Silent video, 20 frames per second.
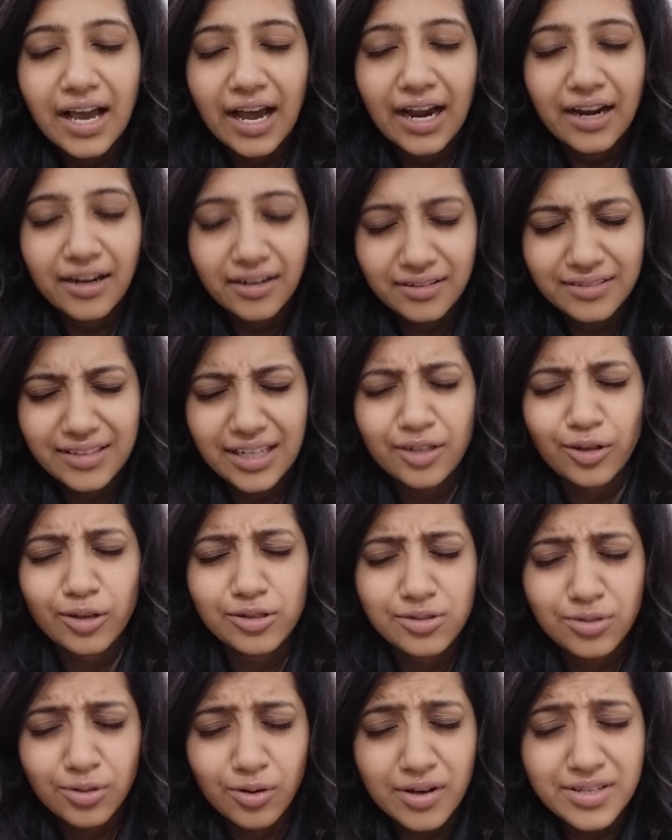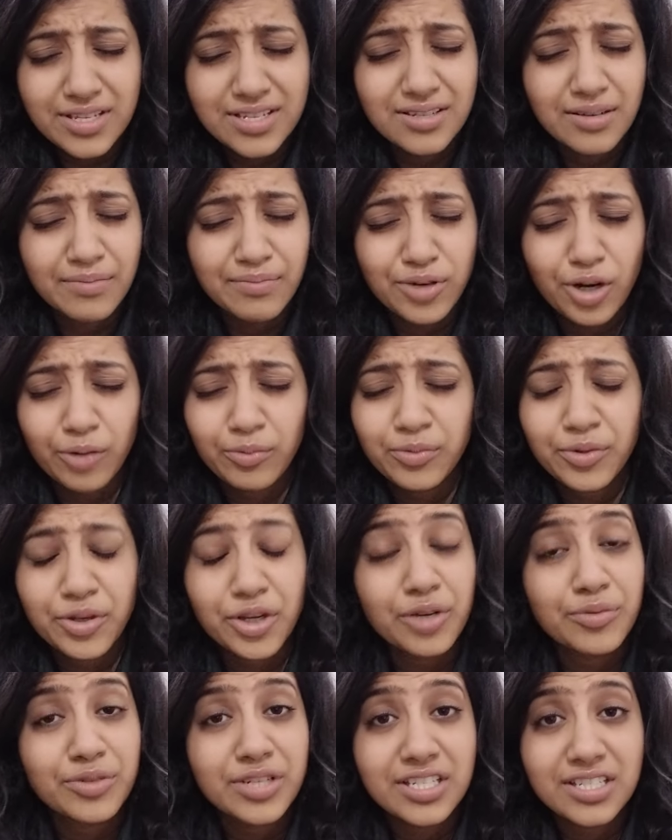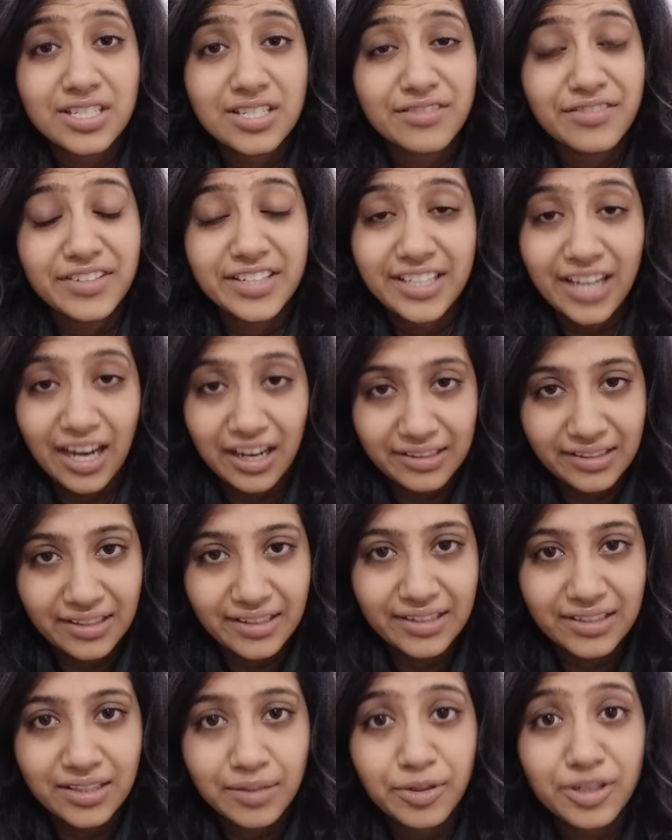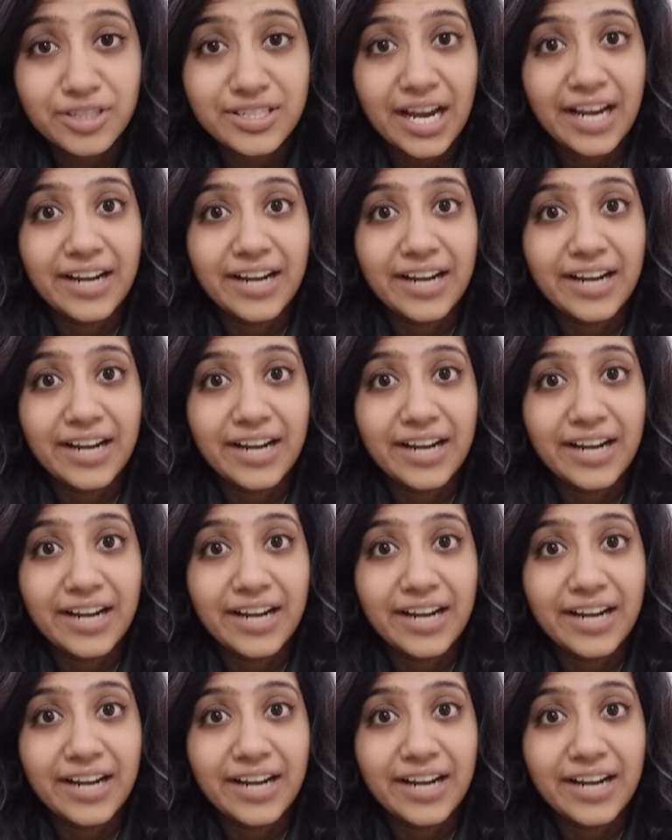And that also causes some problem because